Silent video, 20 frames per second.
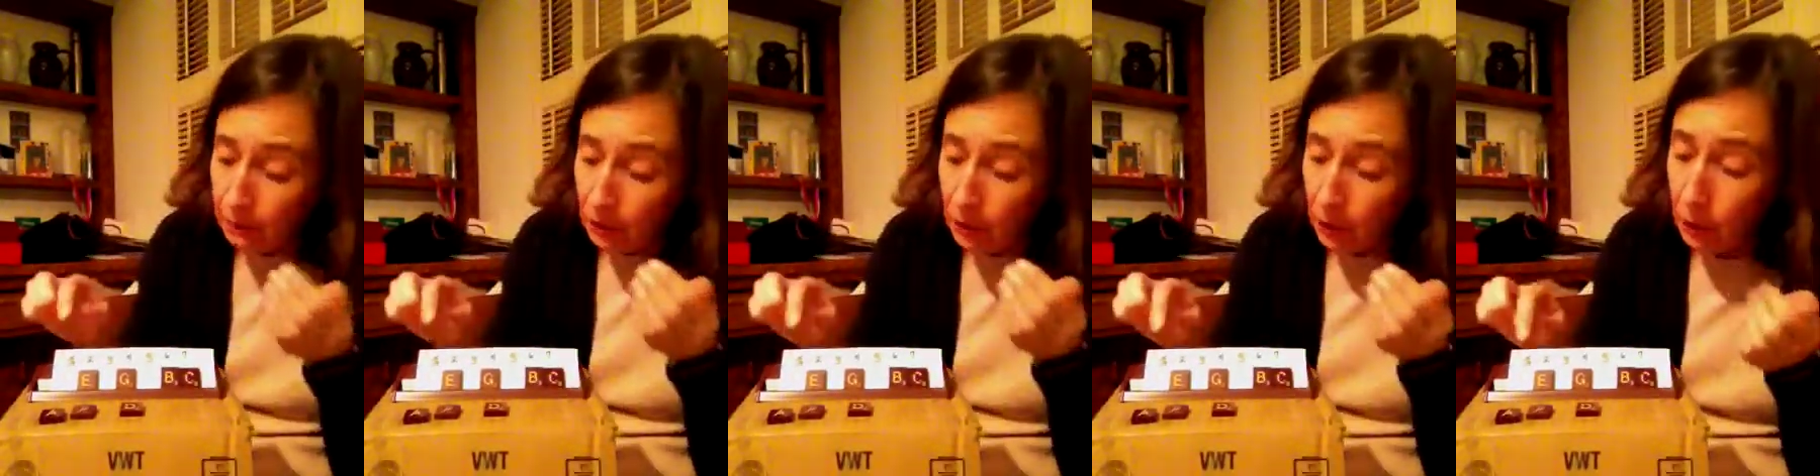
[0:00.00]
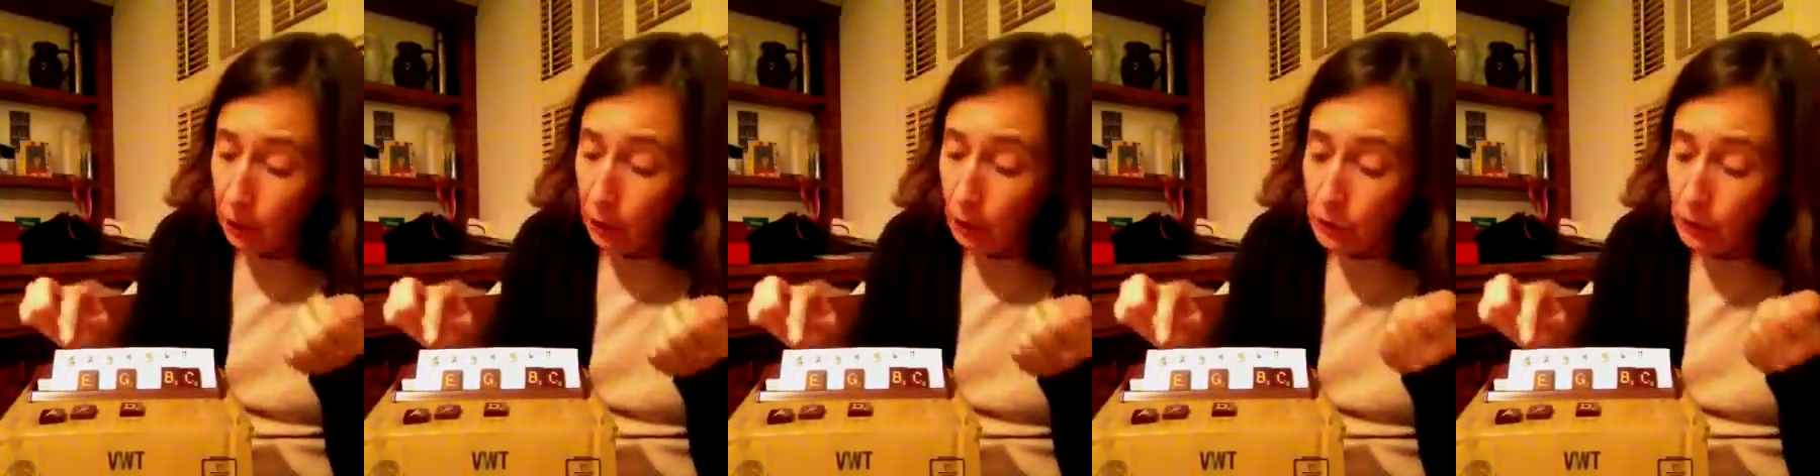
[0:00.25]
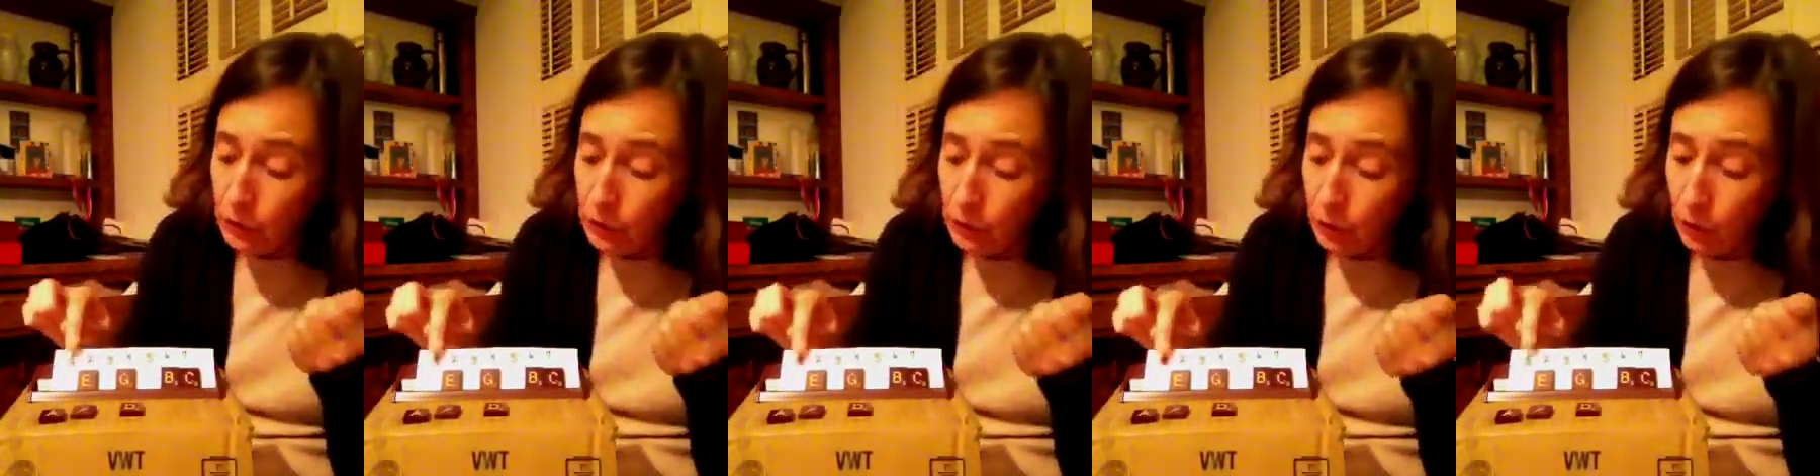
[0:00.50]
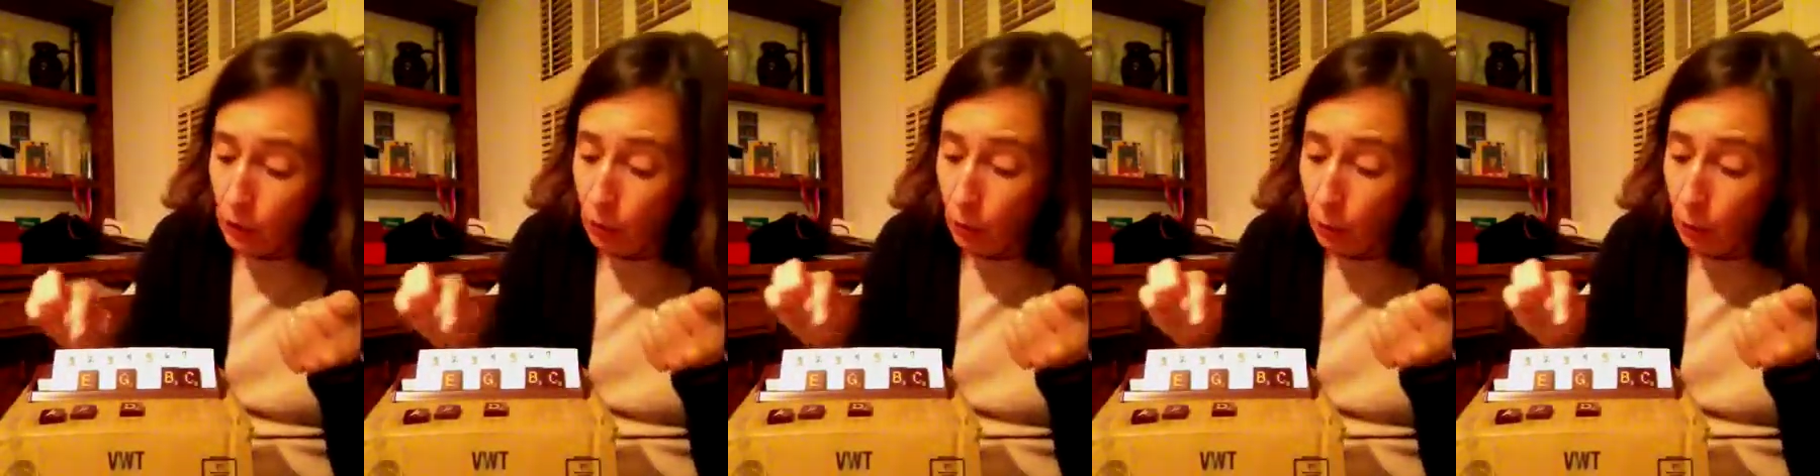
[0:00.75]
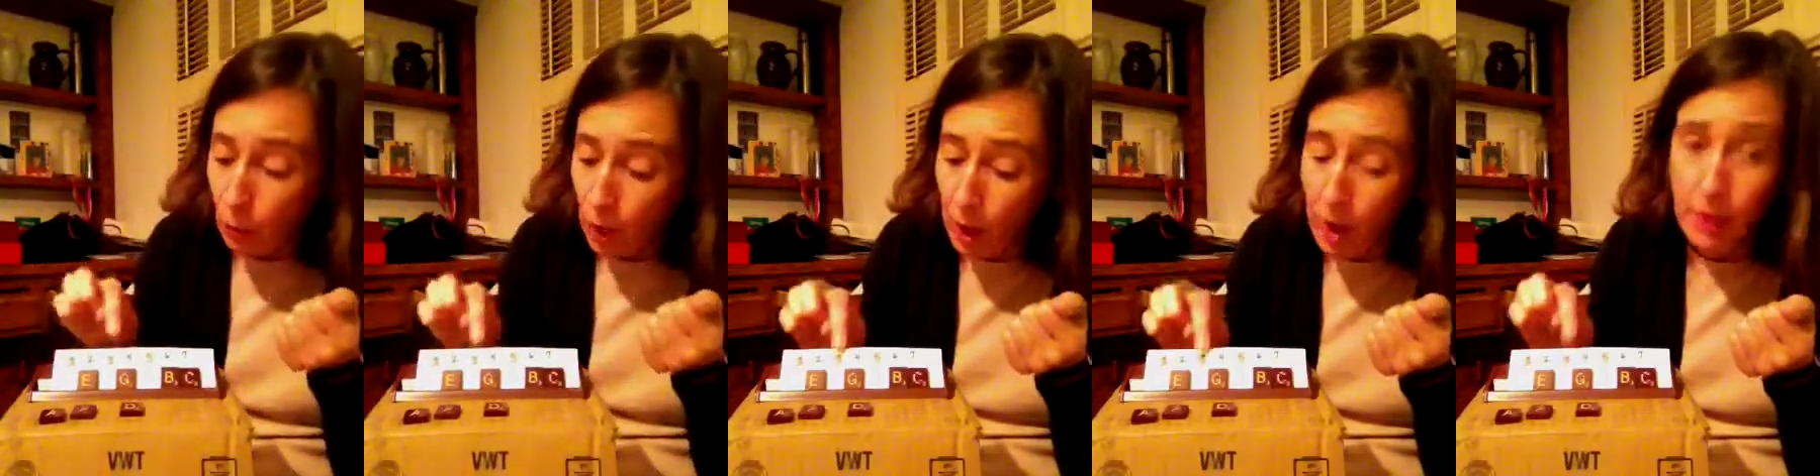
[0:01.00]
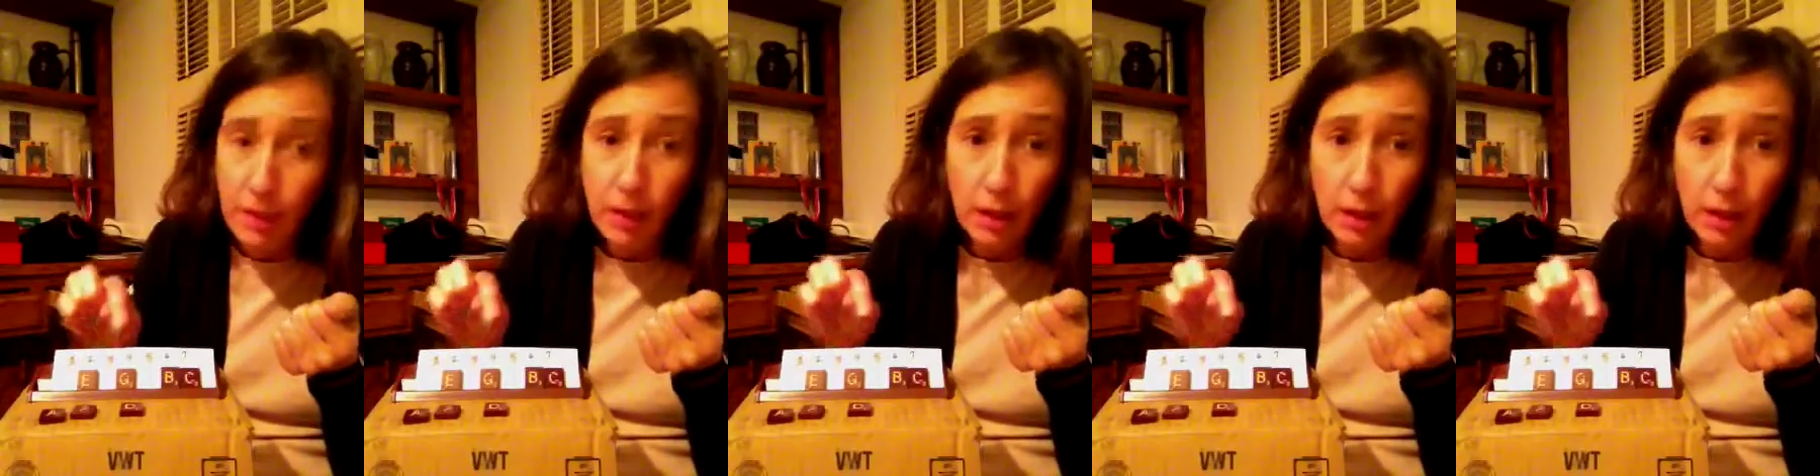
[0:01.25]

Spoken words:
notes that are the 1,